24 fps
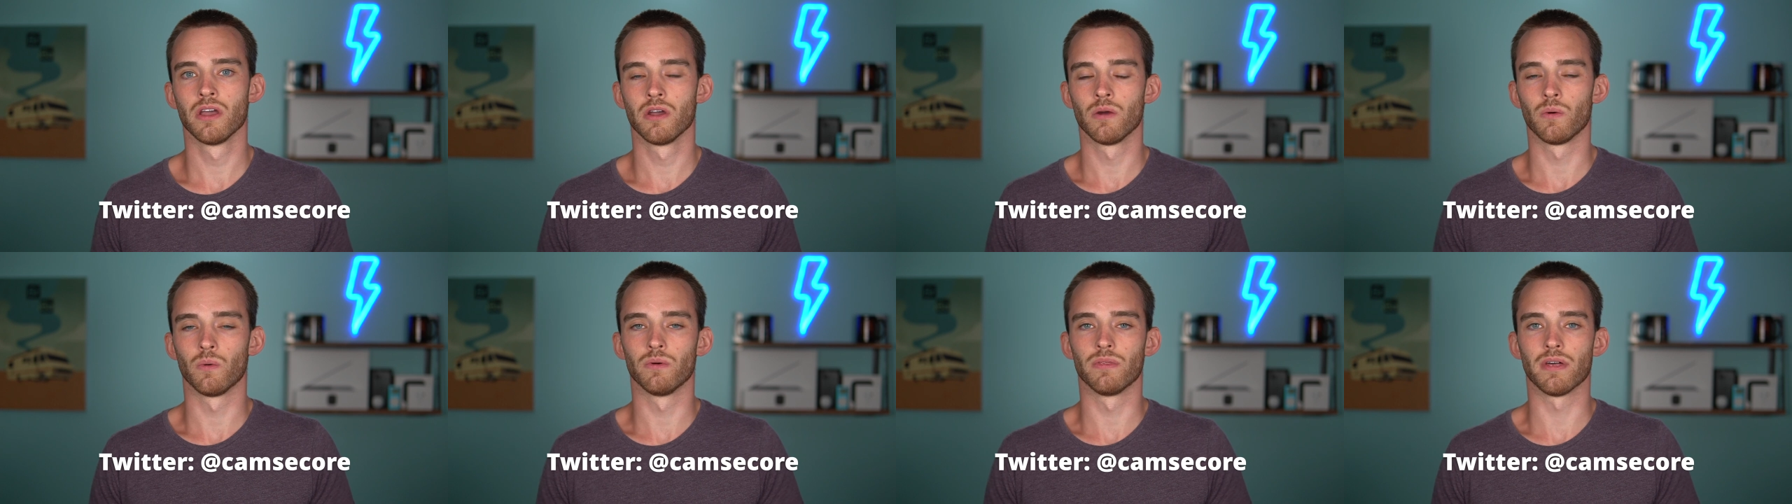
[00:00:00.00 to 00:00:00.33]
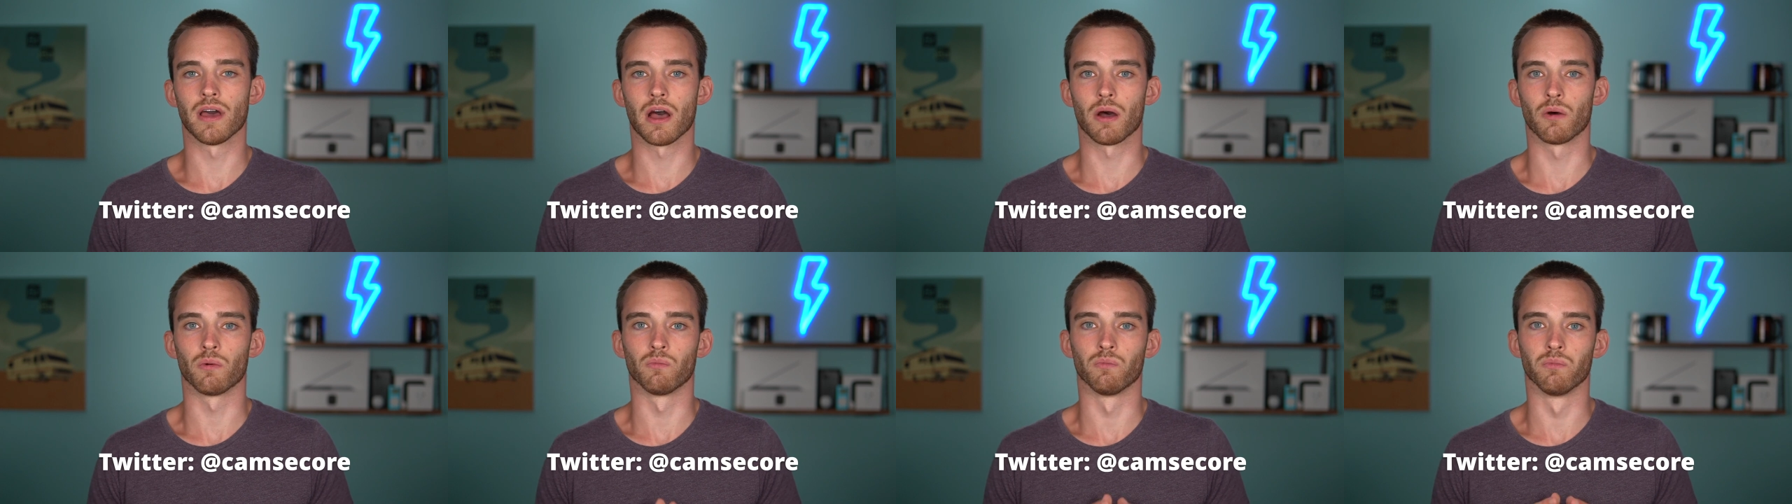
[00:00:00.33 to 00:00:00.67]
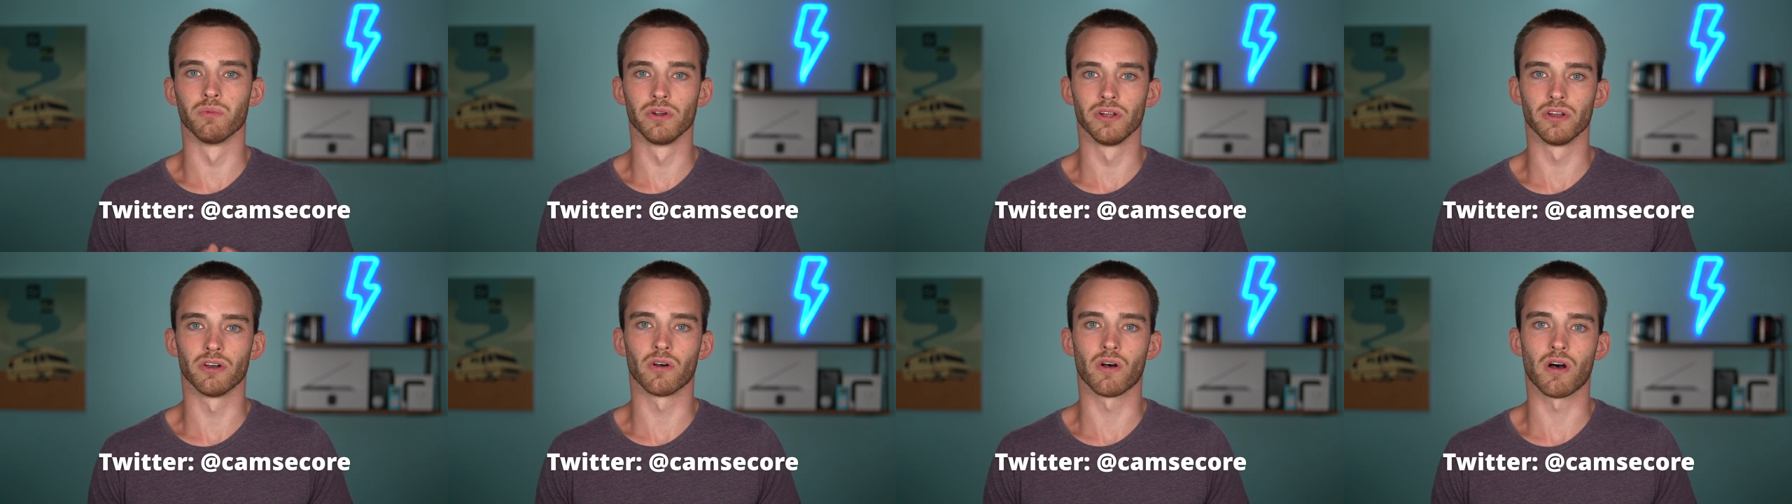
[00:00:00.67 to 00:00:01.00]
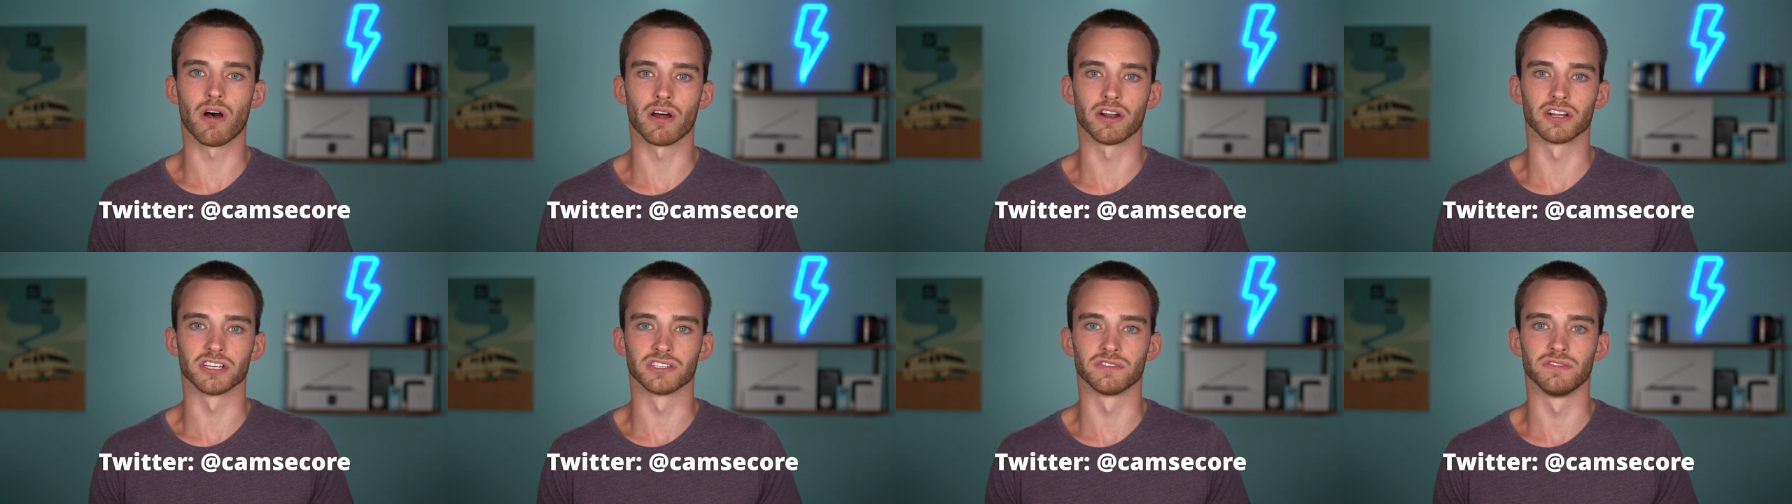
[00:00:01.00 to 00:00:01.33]
without real
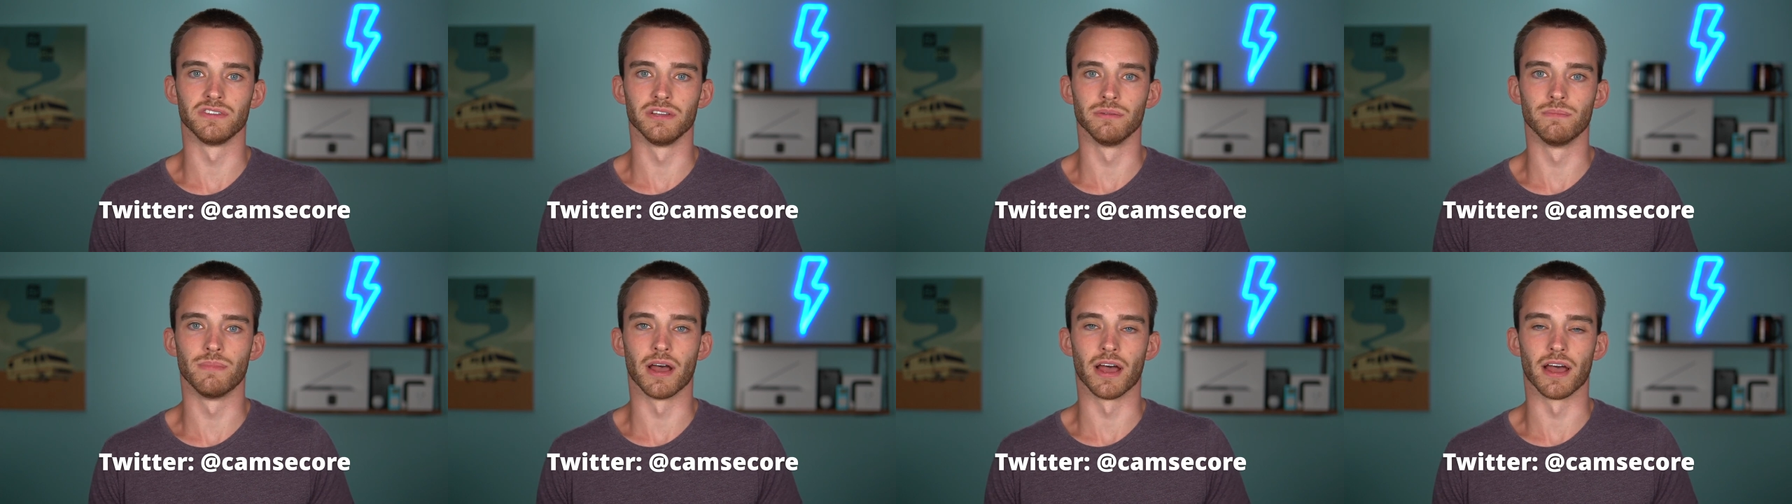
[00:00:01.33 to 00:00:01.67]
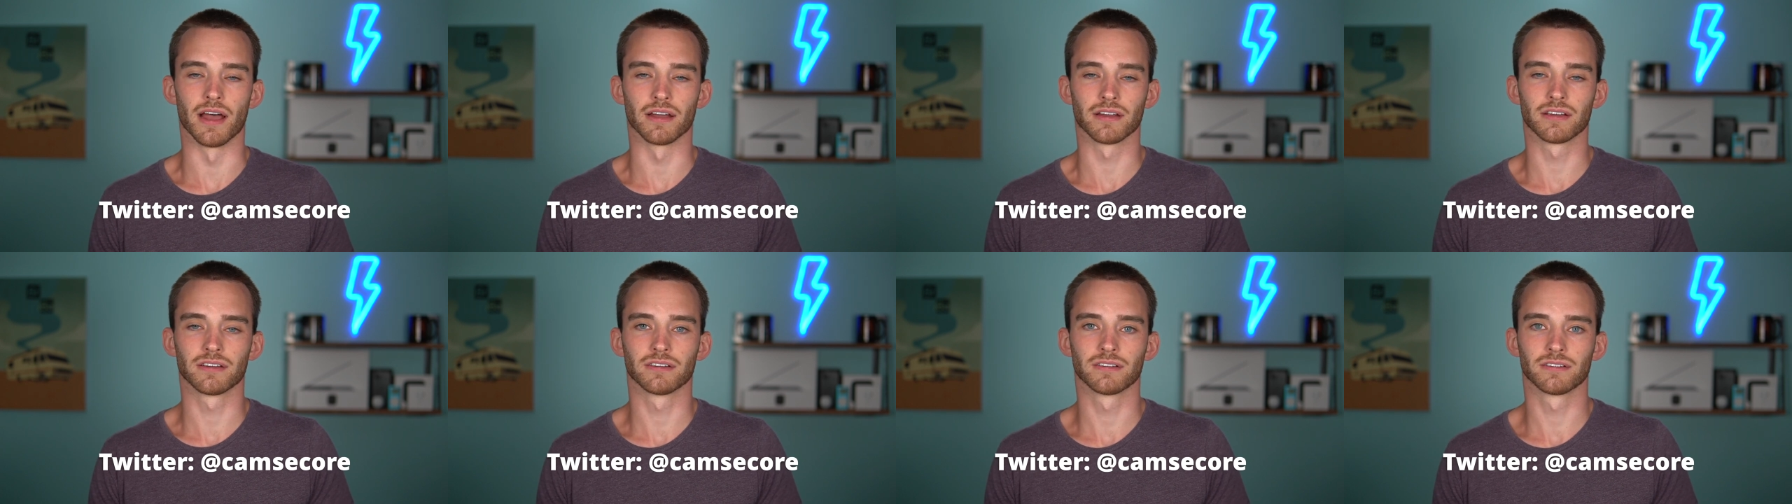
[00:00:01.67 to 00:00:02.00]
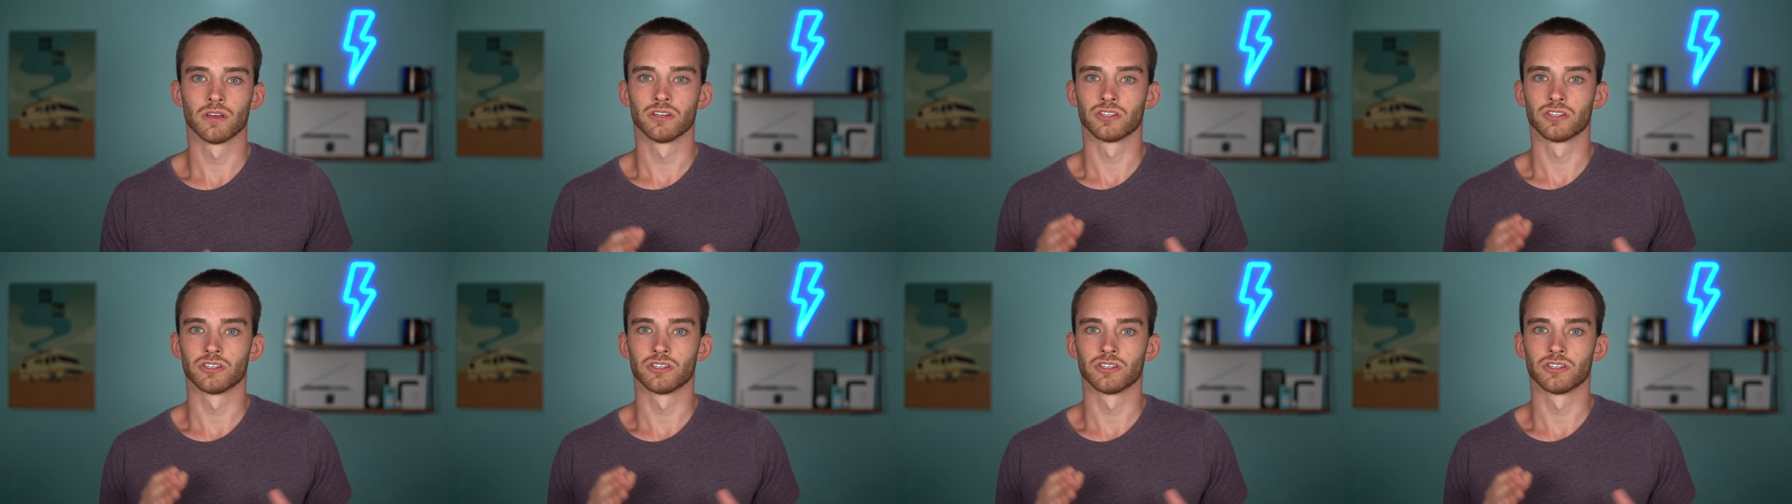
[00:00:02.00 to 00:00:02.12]
honest feedback.